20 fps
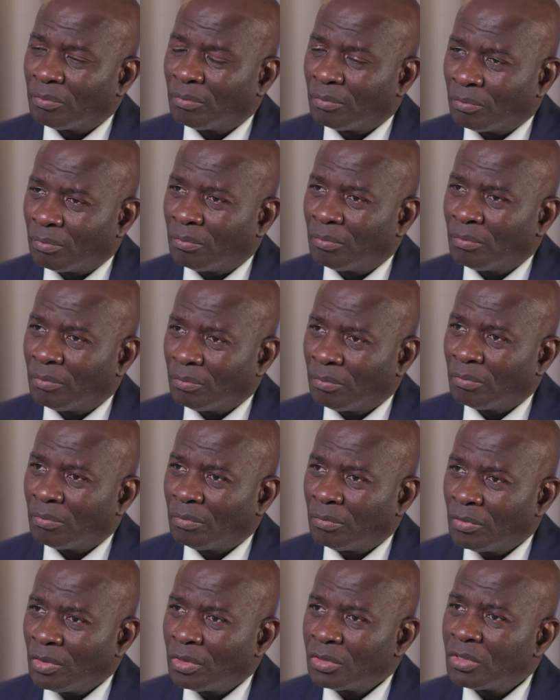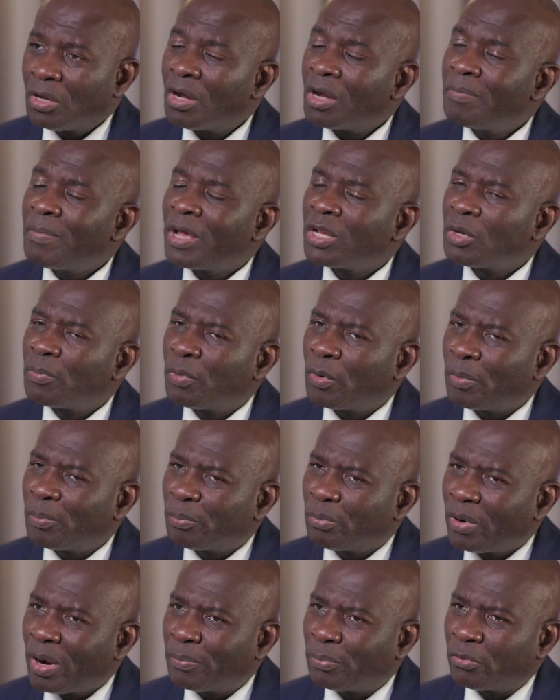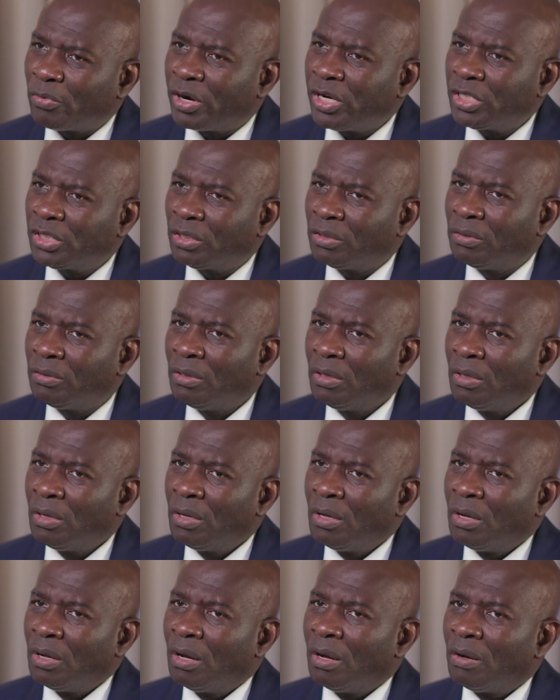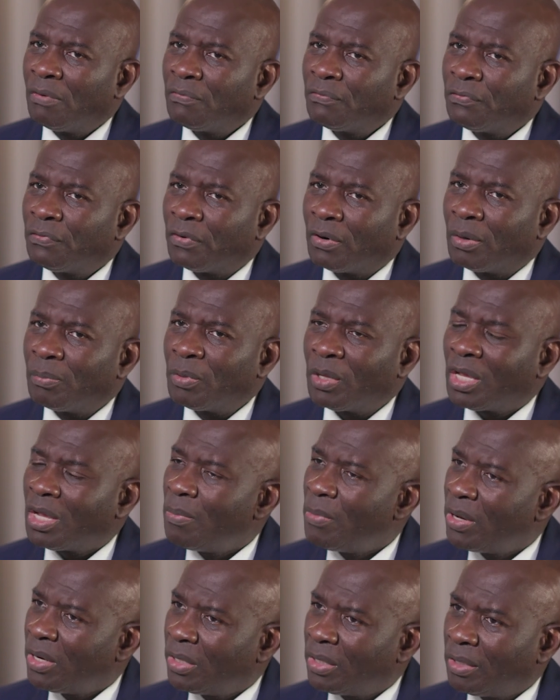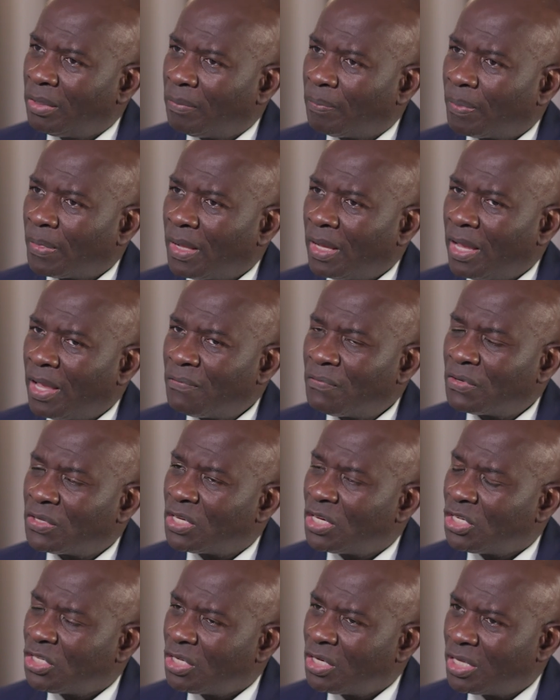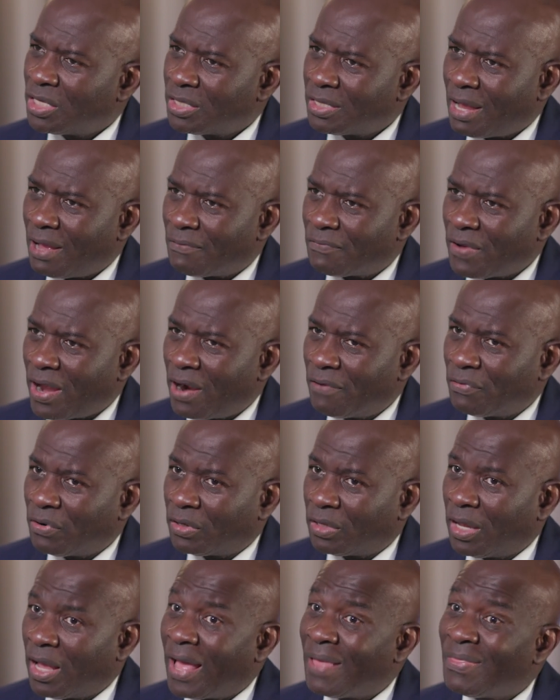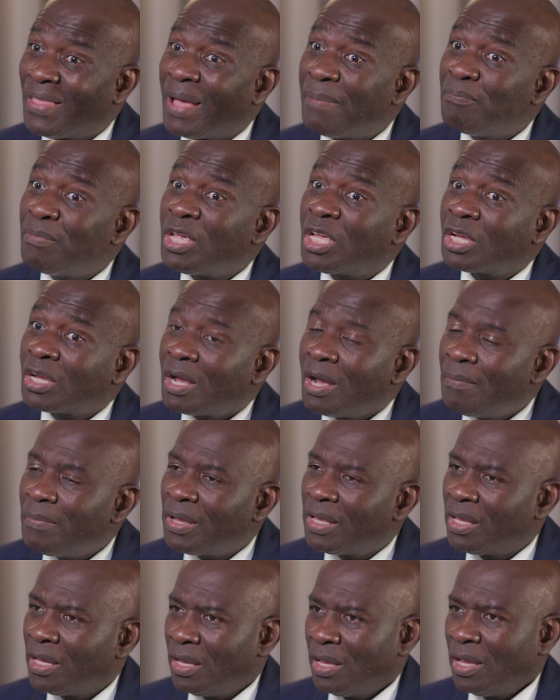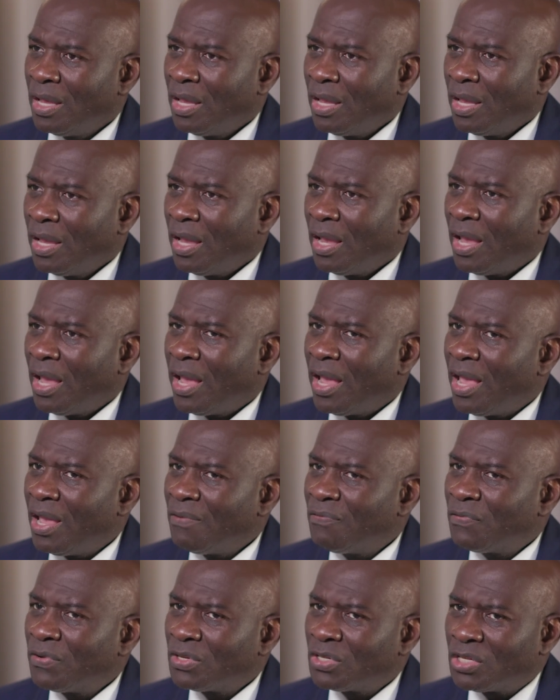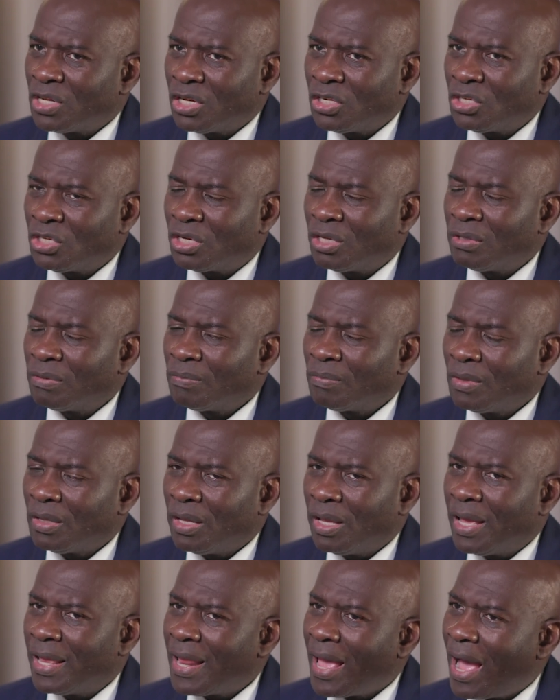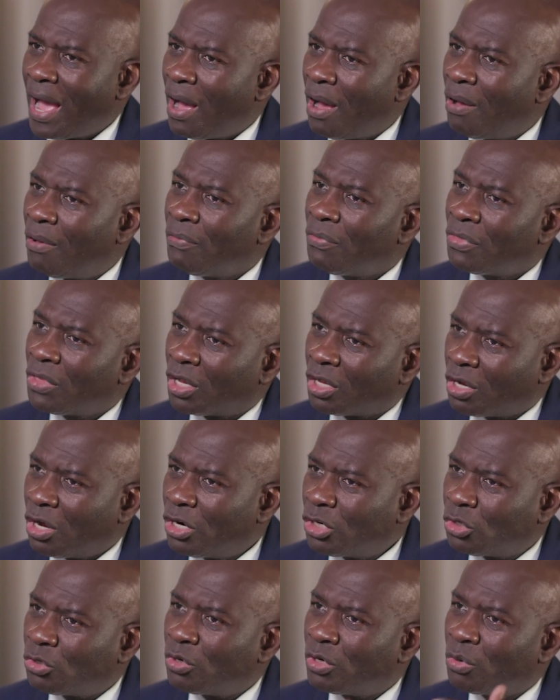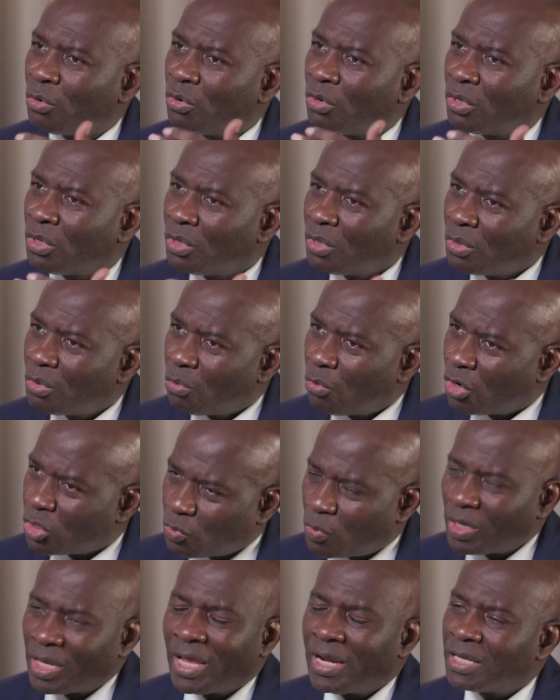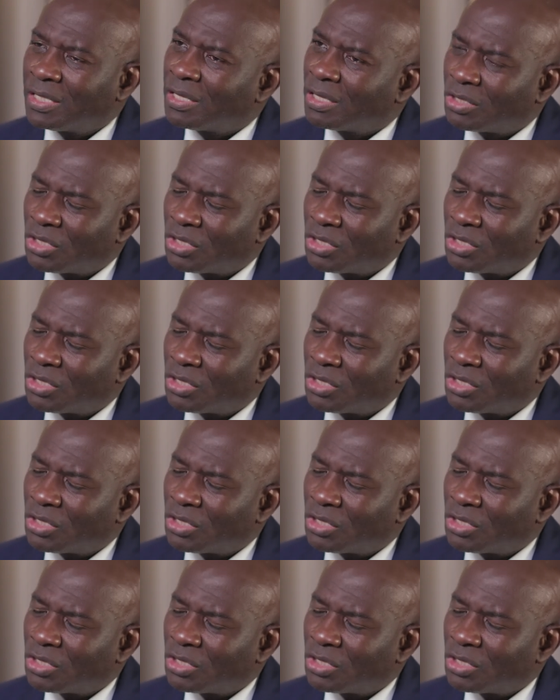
Mm-hmm. Talk about the preparation for becoming a physician in South Africa and then becoming a physician, and how the country was beginning to